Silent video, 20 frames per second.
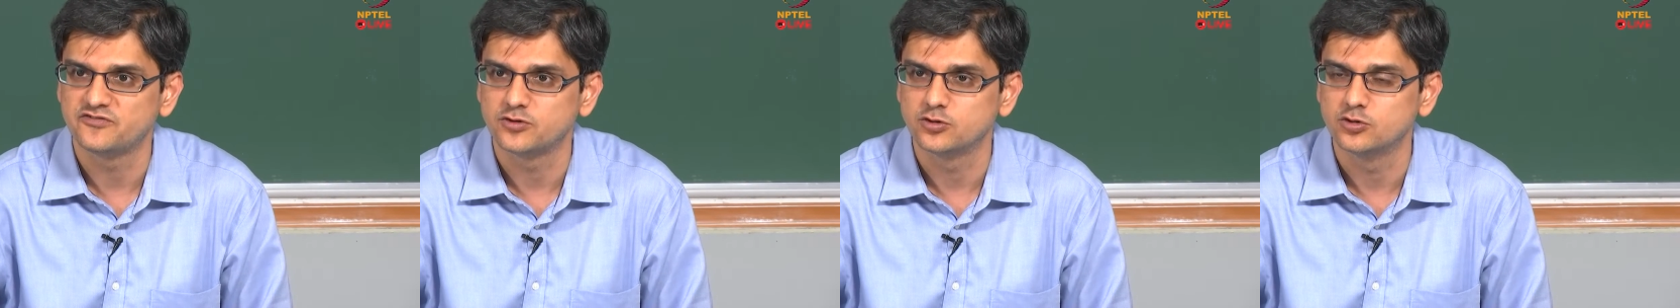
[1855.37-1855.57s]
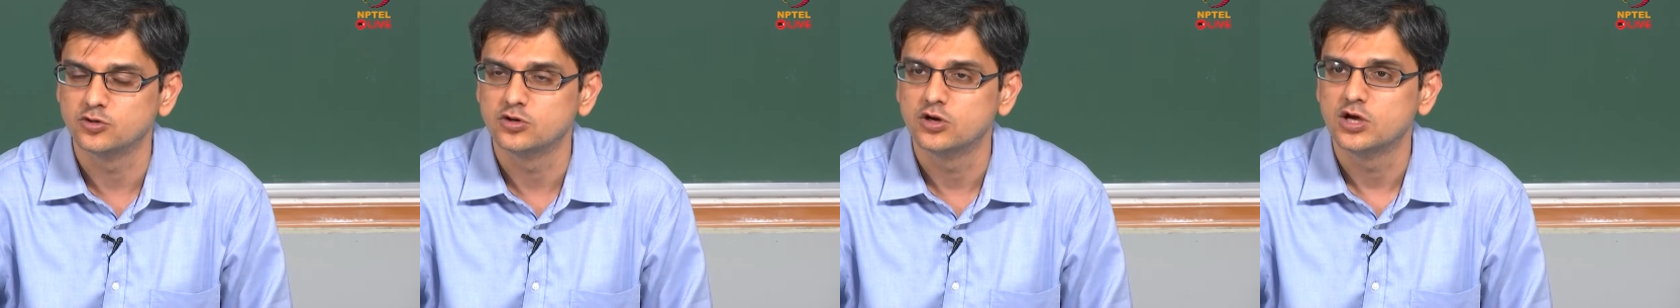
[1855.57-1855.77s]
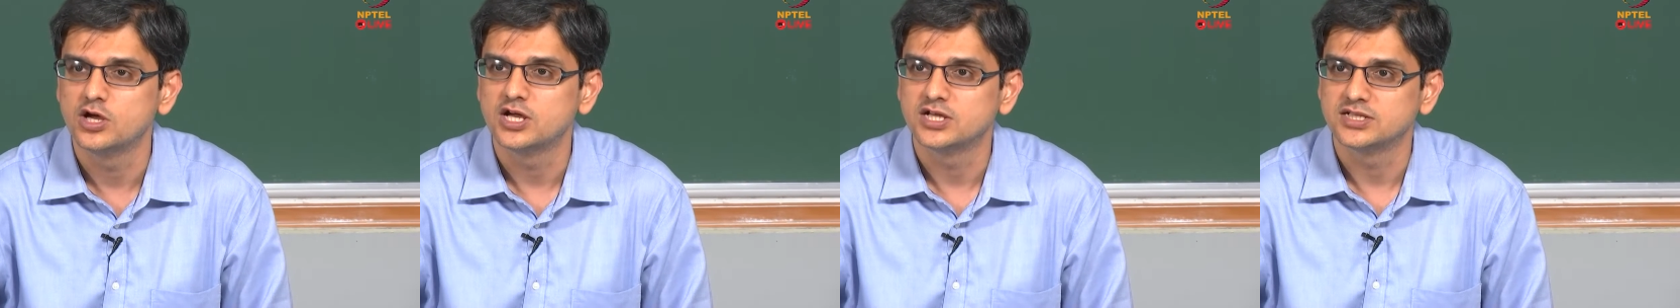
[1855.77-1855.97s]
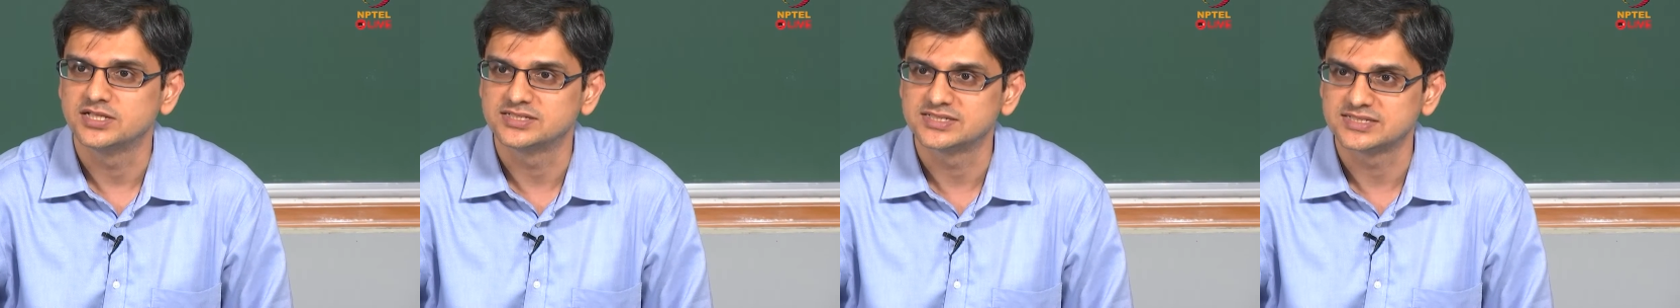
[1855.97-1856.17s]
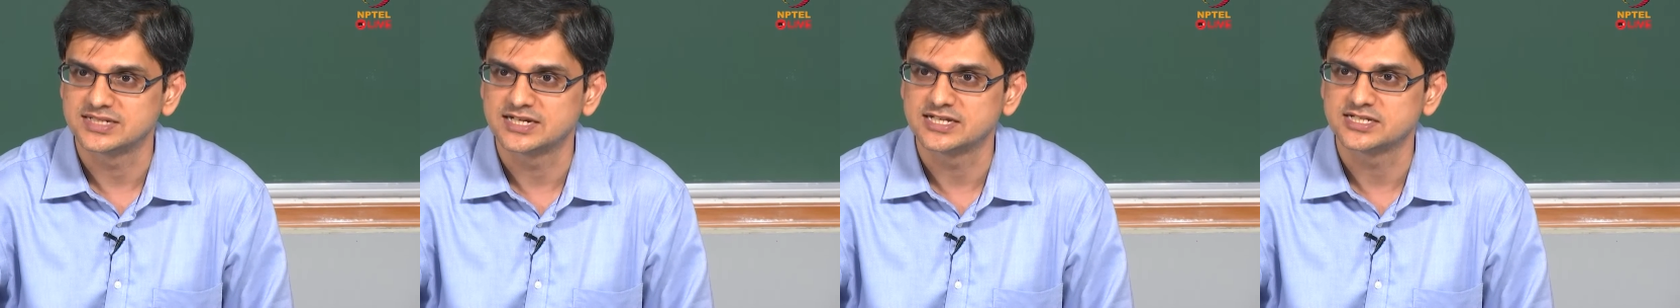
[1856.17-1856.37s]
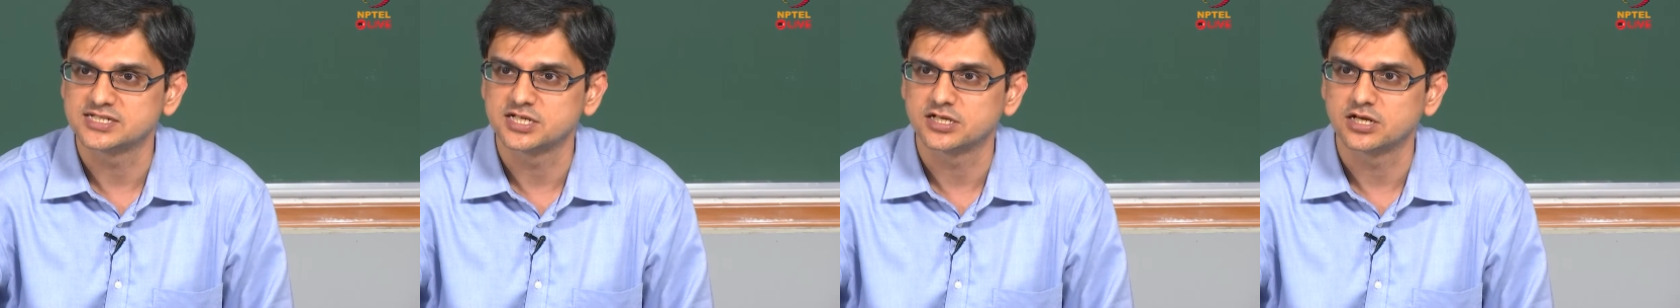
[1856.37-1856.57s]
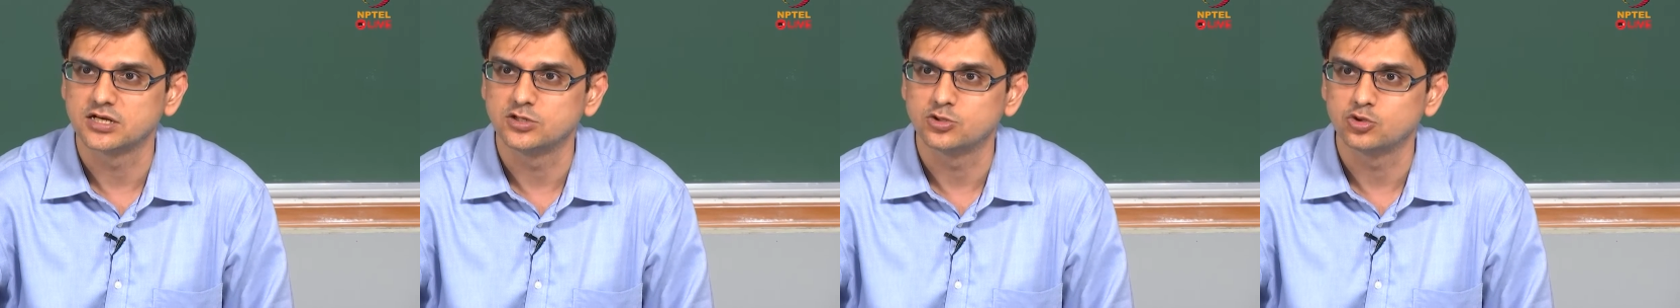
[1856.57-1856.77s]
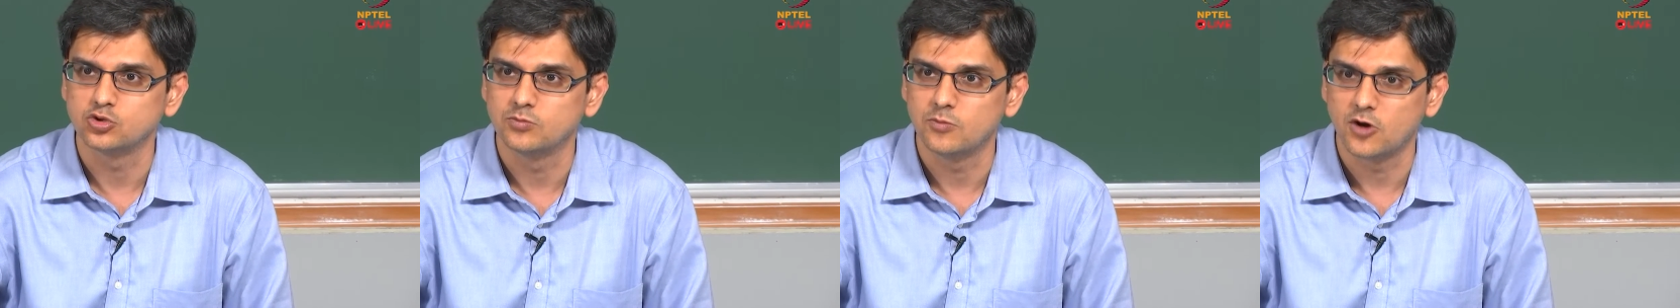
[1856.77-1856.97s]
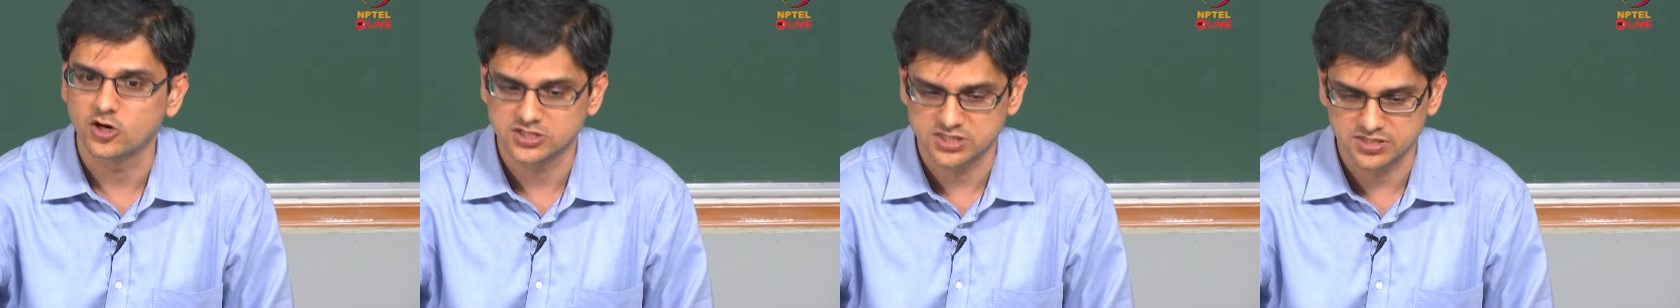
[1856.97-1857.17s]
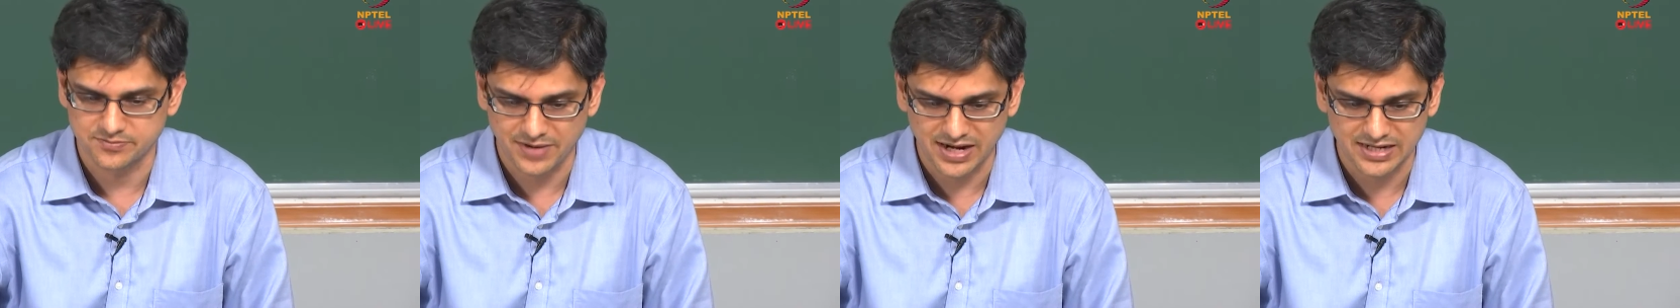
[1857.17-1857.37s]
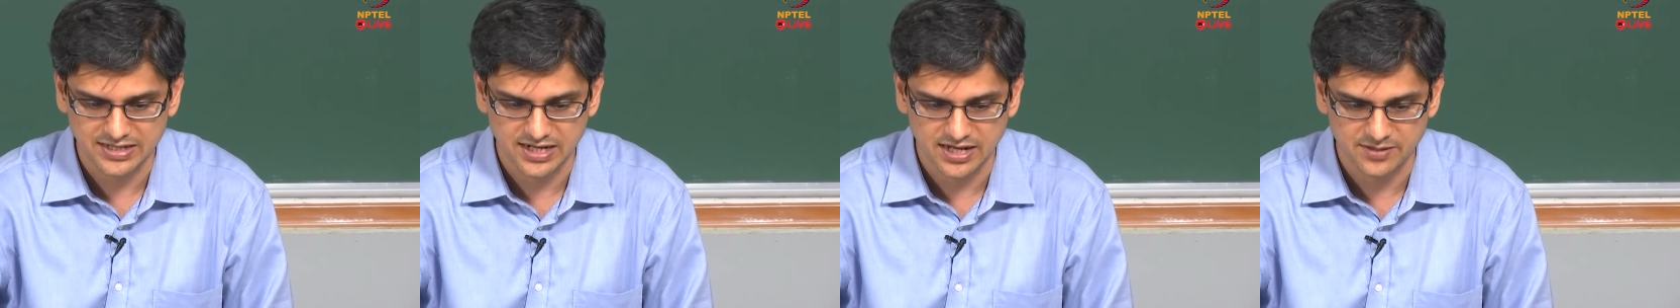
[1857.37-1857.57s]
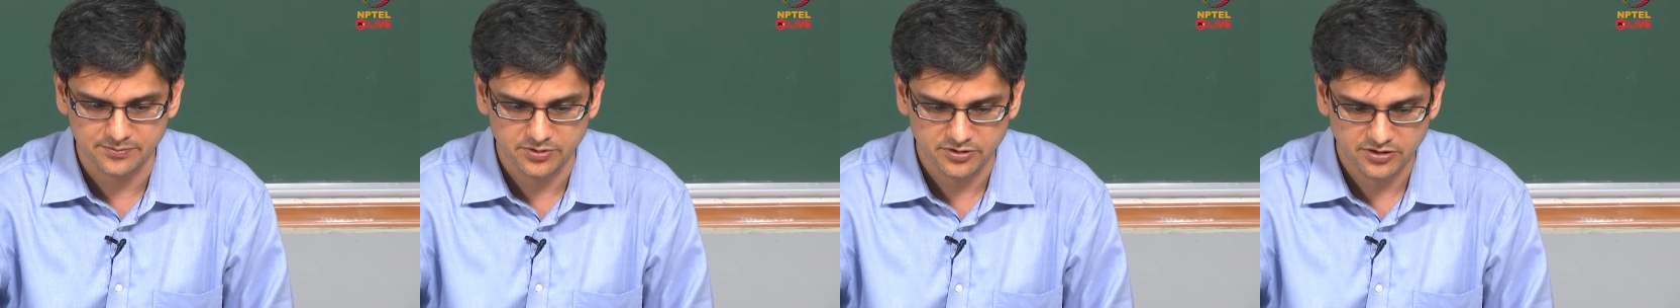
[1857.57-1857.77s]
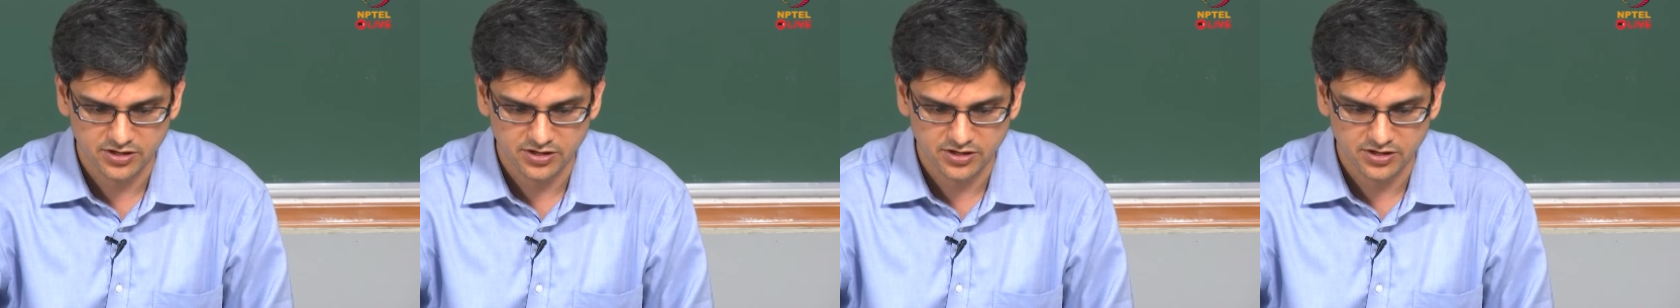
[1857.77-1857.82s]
to the statistical toolbox in MATLAB